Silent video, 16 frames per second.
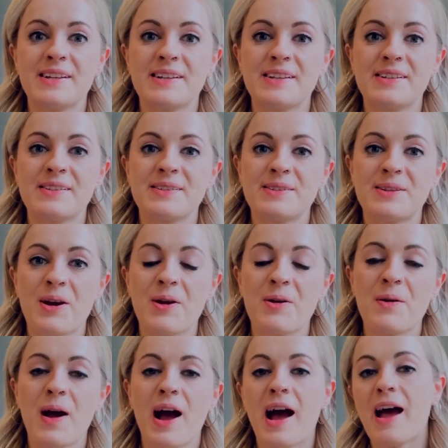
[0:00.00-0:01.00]
So
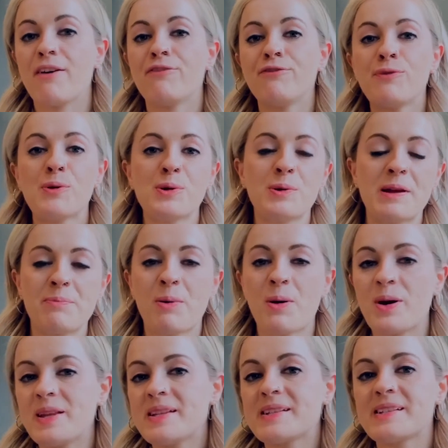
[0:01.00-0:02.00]
I have four quick
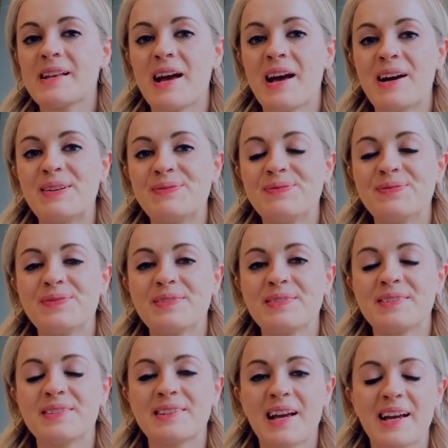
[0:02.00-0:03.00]
points
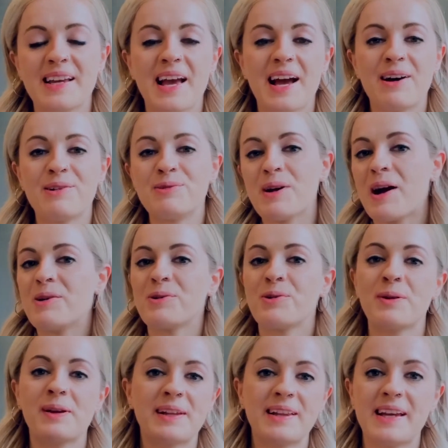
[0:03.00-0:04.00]
I'll
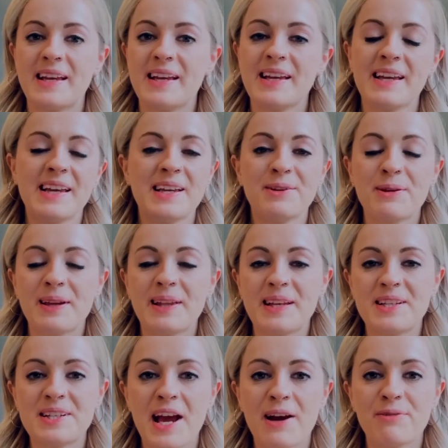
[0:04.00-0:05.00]
quickly
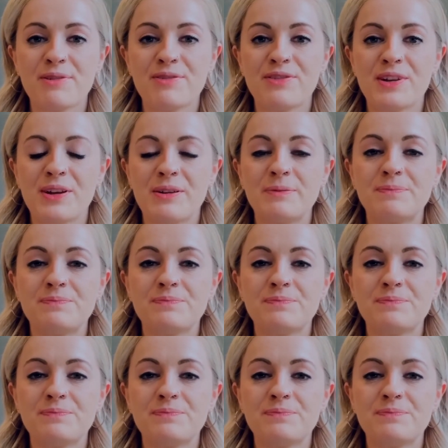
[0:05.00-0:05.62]
share with you.